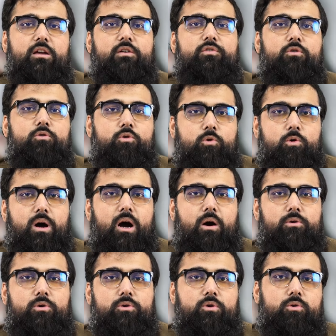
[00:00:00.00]
if you know
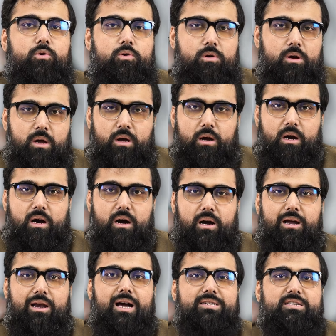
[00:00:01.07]
how to
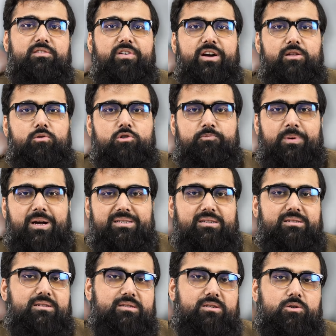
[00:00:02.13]
classify those
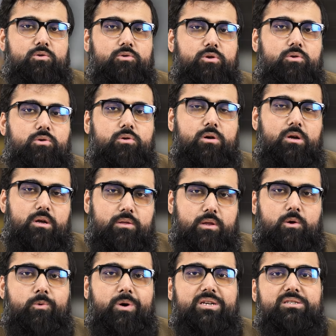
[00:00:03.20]
passages into
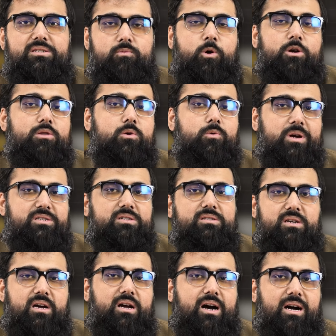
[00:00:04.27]
what the questions
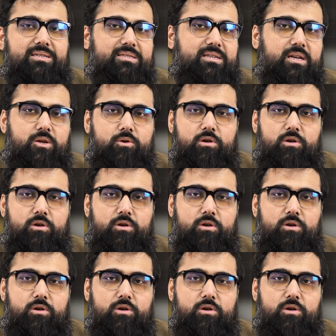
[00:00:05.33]
are asking.